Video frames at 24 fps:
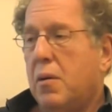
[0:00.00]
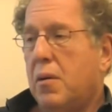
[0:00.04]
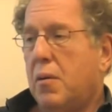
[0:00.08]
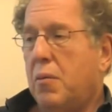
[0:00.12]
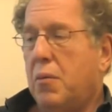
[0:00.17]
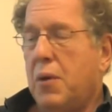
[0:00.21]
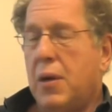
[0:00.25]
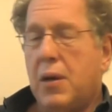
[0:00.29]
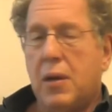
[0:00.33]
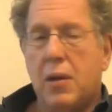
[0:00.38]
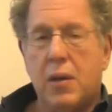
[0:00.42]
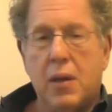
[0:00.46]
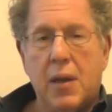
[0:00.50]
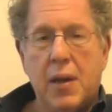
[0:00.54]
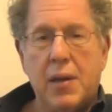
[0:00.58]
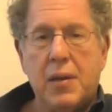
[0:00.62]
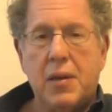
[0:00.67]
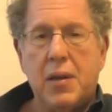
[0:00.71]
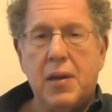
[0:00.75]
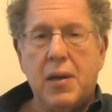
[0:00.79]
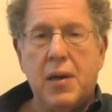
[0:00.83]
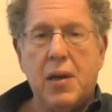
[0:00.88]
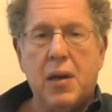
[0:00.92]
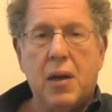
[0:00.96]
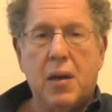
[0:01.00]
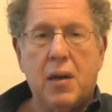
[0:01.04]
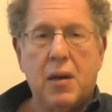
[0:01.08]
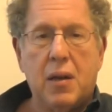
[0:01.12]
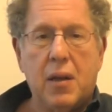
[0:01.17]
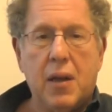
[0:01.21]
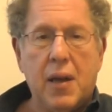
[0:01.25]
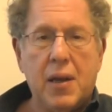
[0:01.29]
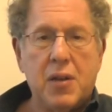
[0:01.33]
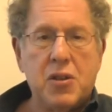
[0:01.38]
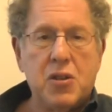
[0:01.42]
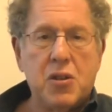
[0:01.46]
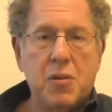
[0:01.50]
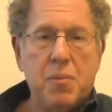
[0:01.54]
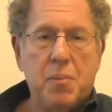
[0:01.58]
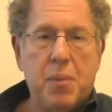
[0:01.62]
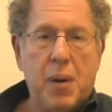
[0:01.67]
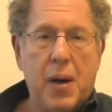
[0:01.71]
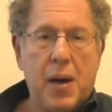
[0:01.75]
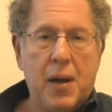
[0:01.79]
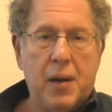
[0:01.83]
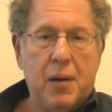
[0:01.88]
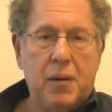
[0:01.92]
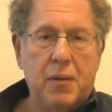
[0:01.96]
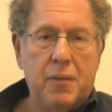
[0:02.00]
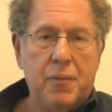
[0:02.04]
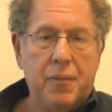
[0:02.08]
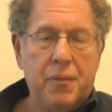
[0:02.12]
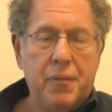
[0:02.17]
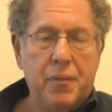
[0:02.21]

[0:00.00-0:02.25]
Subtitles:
we collect it in a collection bottle.